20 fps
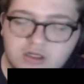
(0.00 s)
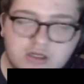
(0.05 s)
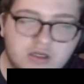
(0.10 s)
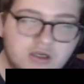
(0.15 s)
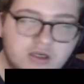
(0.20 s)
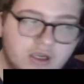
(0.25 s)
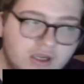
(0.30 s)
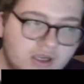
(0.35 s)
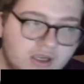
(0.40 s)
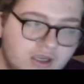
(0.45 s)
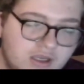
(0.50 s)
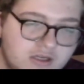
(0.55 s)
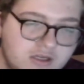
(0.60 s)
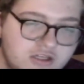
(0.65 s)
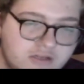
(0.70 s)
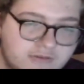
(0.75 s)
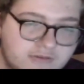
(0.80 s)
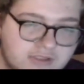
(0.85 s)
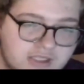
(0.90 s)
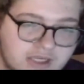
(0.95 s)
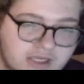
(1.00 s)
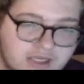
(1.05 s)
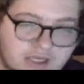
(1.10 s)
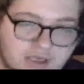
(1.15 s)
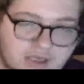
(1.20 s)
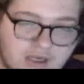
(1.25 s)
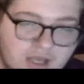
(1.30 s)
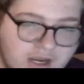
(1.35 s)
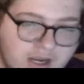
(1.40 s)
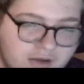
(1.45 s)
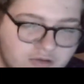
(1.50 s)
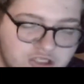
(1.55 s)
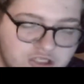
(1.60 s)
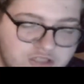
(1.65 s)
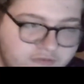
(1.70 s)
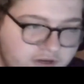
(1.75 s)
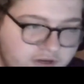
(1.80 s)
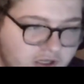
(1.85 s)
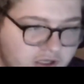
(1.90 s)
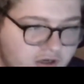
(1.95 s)
And she was like, I can watch a
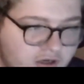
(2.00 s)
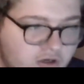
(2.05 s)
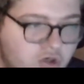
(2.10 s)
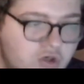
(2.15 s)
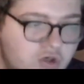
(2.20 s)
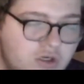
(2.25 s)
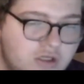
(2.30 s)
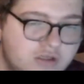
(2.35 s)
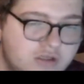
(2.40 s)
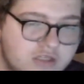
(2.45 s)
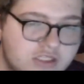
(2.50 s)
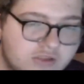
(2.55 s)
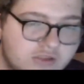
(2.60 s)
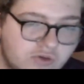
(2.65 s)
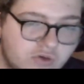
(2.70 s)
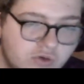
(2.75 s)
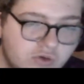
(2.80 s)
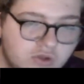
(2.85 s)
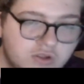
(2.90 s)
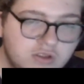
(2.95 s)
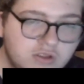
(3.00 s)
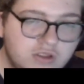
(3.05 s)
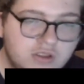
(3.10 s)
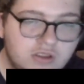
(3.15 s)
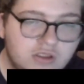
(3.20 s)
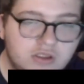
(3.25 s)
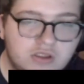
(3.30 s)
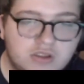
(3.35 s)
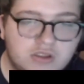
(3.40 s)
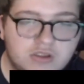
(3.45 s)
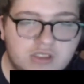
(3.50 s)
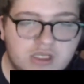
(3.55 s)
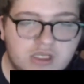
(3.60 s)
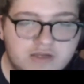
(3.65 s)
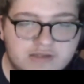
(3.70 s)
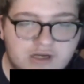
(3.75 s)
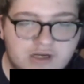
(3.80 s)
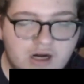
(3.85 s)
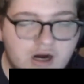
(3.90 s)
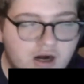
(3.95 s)
video. That's cool. So I was like, all
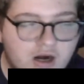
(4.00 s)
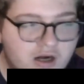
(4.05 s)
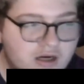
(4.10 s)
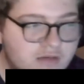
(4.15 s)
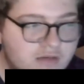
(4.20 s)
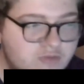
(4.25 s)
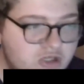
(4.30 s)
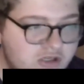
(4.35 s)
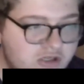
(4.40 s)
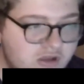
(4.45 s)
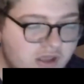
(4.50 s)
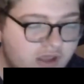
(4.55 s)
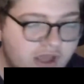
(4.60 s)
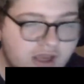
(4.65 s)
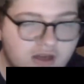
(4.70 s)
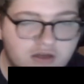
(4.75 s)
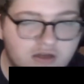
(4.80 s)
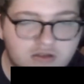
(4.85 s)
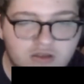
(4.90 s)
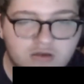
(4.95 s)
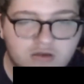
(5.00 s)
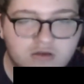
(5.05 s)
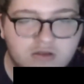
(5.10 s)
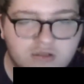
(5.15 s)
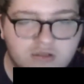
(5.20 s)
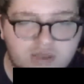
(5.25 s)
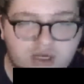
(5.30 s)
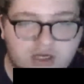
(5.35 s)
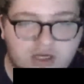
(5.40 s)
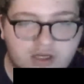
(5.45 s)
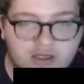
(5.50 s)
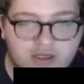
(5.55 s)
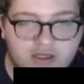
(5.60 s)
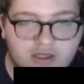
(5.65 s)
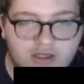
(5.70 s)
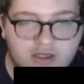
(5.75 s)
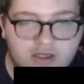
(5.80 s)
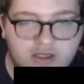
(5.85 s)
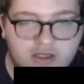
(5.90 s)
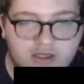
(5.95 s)
right, I'm going to do that. So it's kind of like a loop.
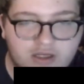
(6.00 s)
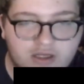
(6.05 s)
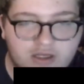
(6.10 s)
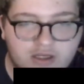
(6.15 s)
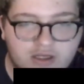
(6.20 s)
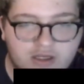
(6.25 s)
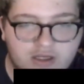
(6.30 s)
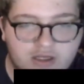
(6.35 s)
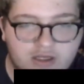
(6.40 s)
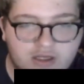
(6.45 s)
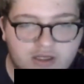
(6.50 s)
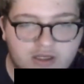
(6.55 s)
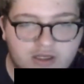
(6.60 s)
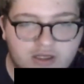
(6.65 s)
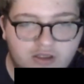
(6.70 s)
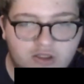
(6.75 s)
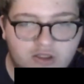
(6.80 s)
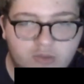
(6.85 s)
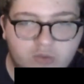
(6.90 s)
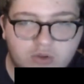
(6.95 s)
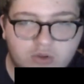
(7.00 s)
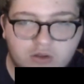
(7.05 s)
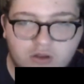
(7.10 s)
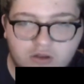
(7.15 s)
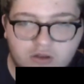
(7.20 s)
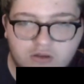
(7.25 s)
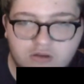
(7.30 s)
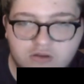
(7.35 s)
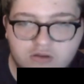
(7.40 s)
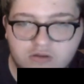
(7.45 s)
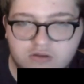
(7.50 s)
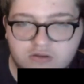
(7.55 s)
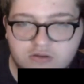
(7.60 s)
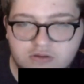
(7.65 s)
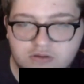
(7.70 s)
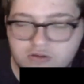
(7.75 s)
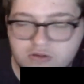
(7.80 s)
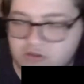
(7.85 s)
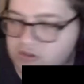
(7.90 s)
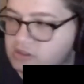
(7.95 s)
Well,
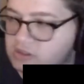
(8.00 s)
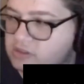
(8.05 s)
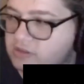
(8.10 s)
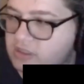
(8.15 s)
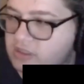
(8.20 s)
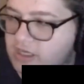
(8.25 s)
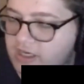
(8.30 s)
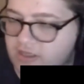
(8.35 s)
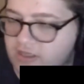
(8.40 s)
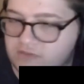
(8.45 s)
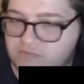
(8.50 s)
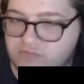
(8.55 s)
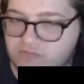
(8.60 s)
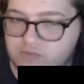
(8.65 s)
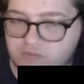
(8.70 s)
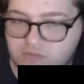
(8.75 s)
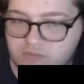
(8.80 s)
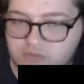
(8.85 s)
uh, uh,